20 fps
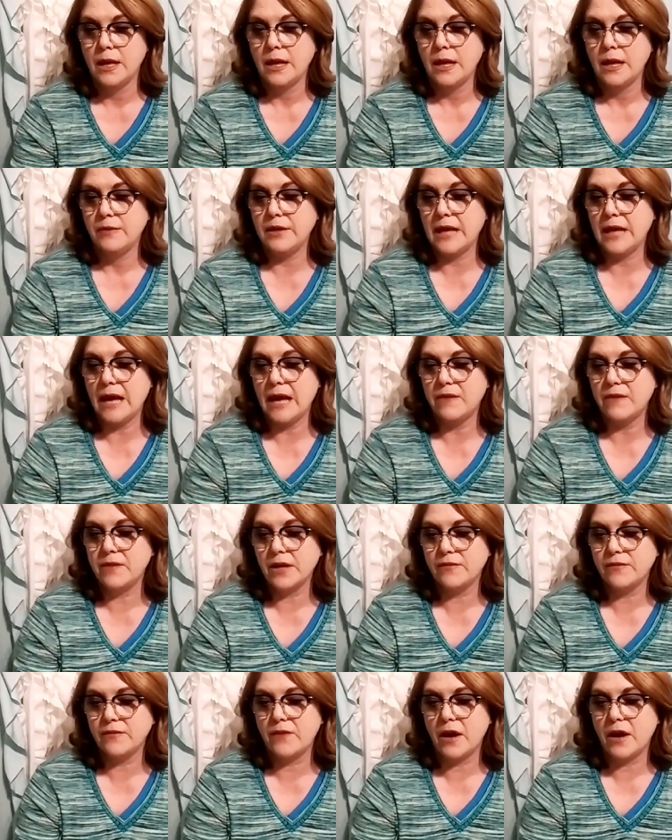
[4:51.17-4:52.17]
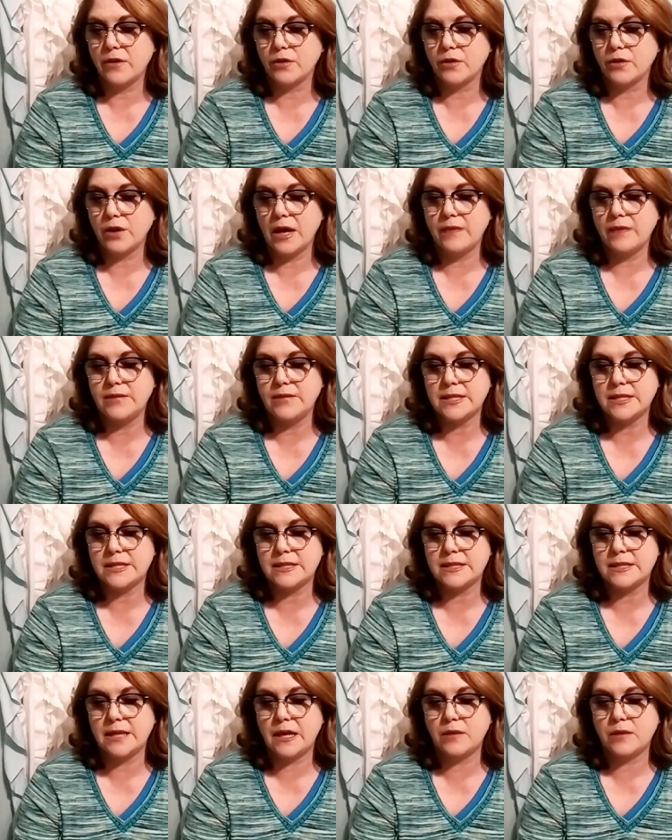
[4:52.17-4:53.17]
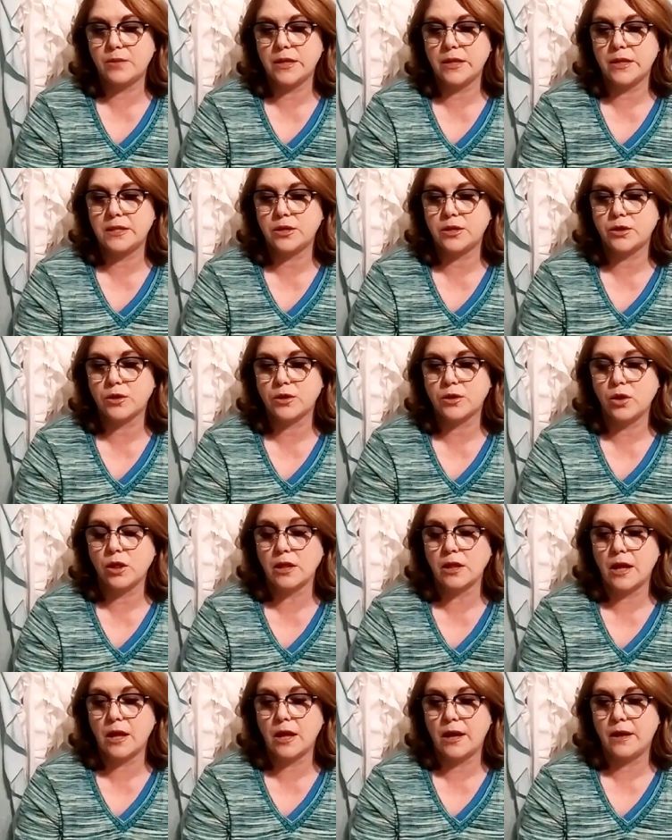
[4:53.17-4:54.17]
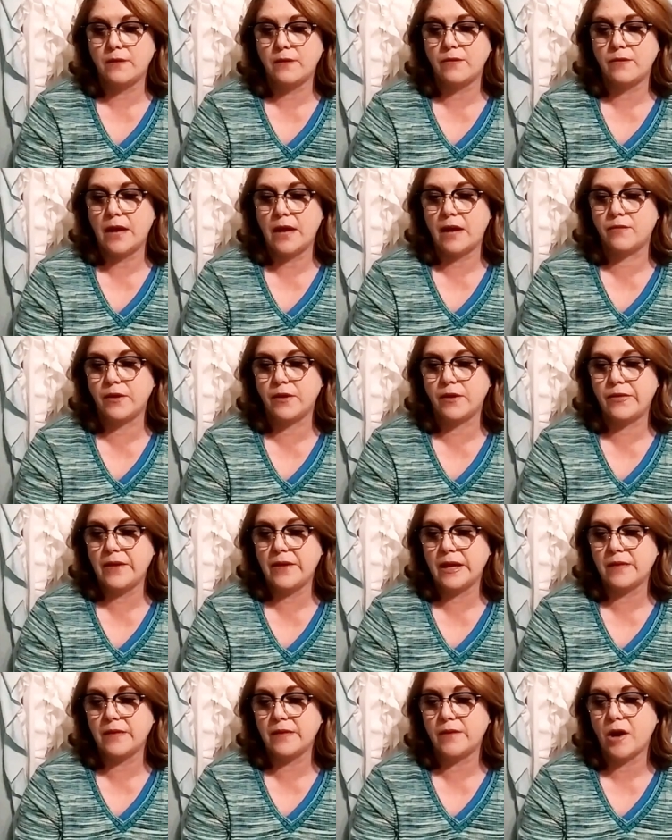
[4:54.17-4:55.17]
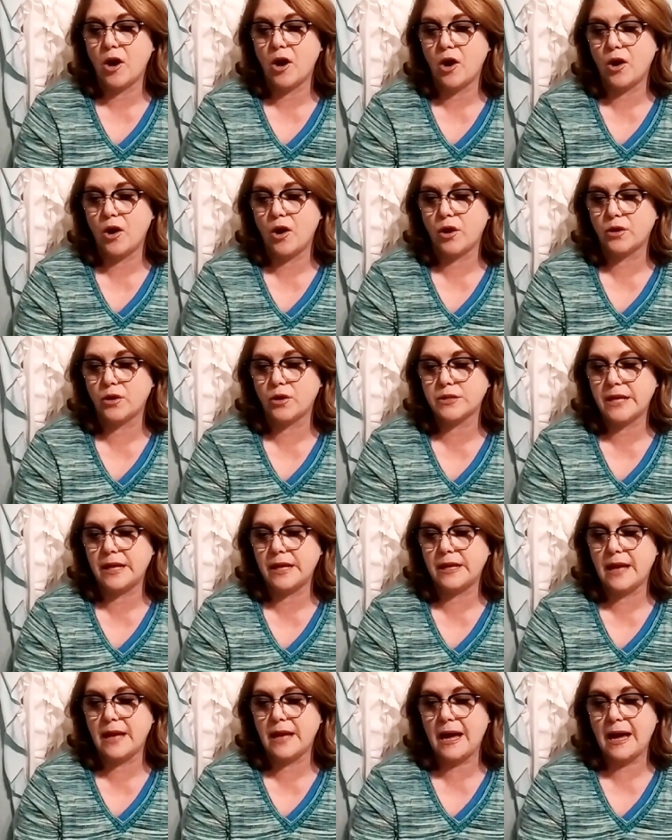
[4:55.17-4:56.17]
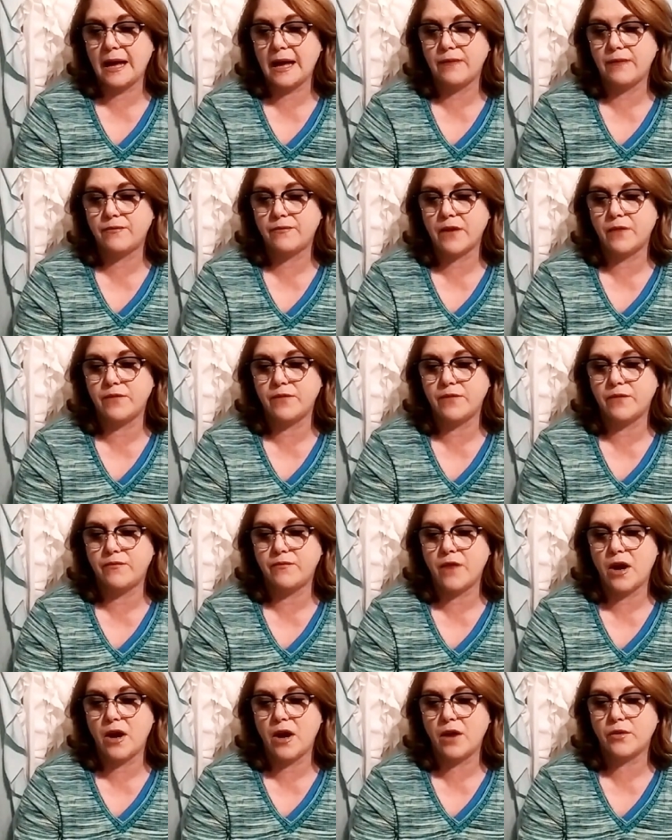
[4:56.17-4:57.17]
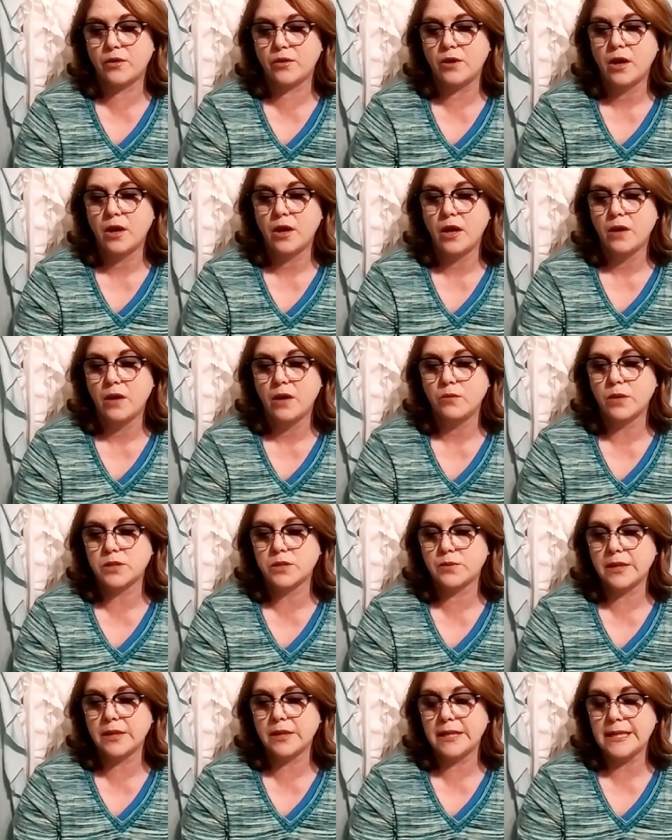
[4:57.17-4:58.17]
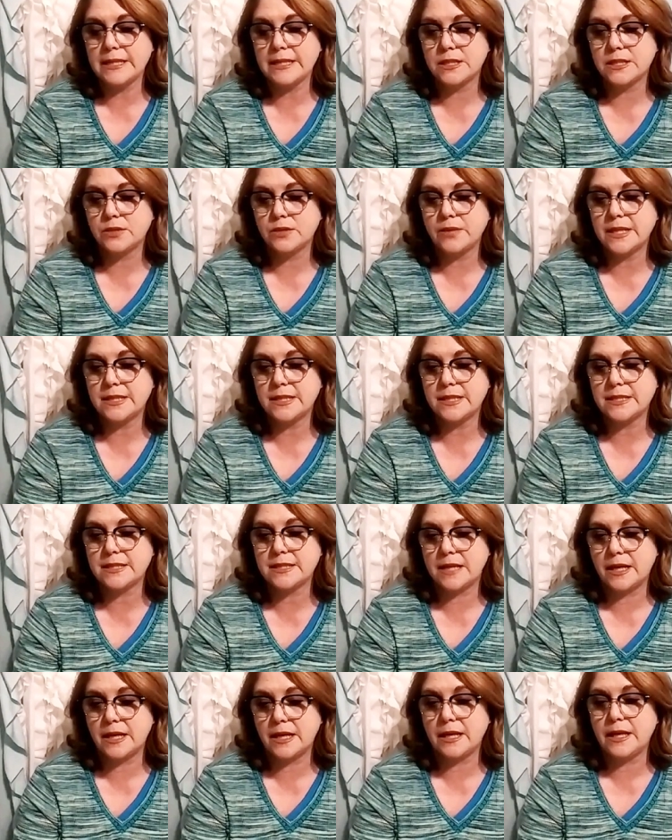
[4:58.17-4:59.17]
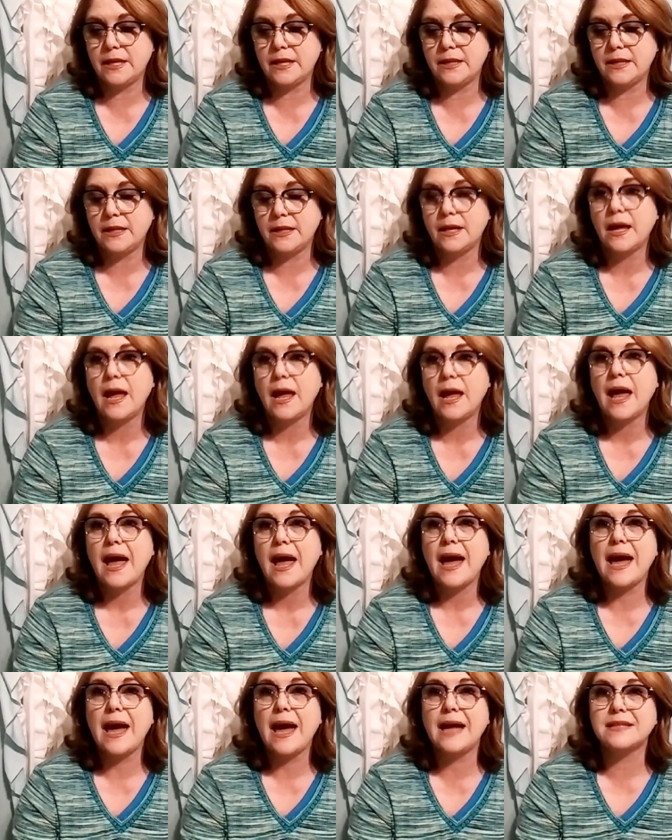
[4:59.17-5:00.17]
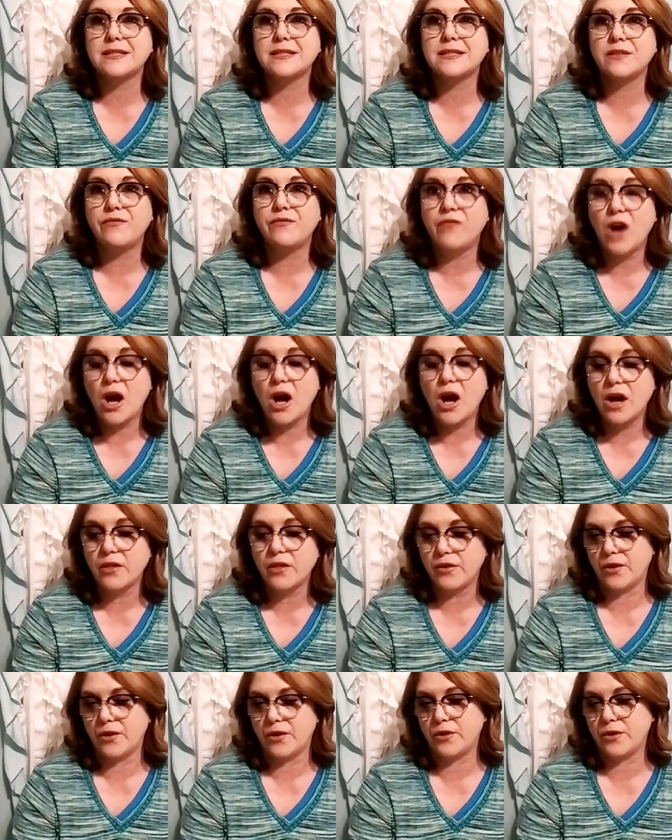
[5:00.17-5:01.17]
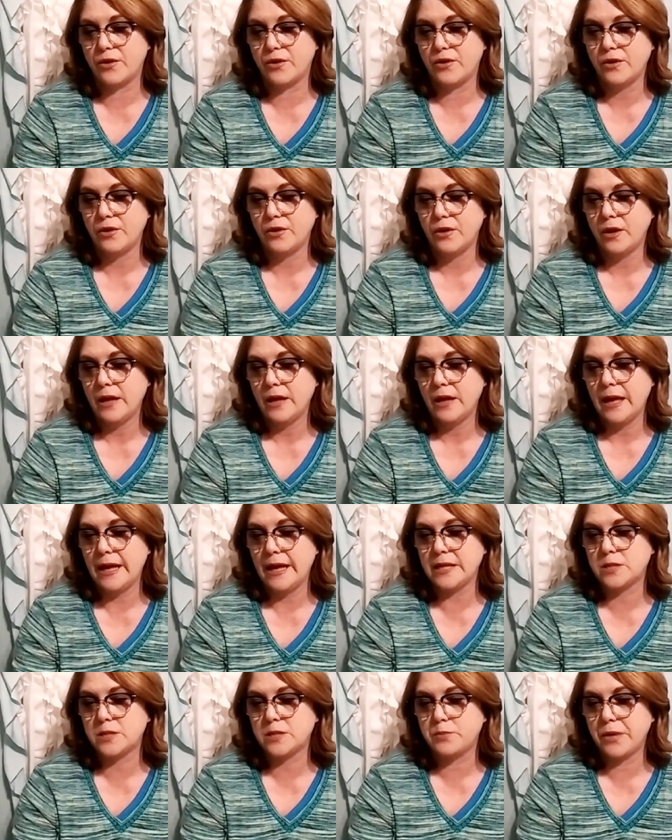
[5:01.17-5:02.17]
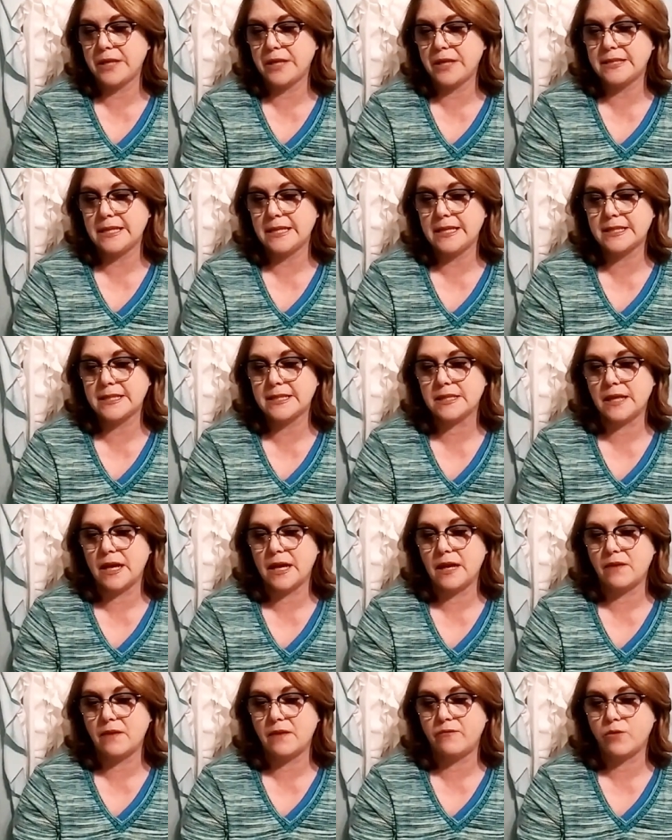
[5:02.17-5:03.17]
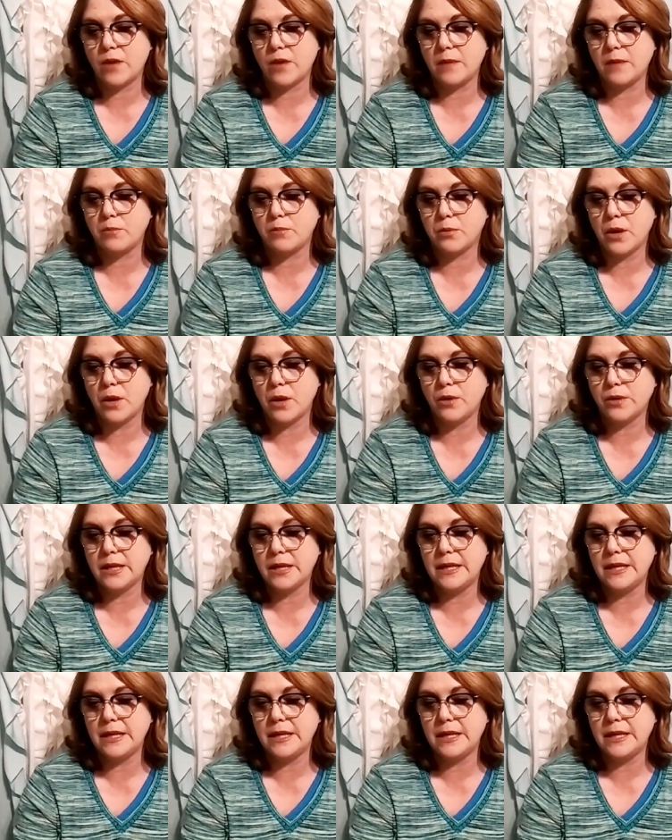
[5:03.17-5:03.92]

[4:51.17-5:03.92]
The Heavenly Father loved his Son with eternal love. Everything in the heart and life of the Father was released to his Son. As the Father expressed his love for a broken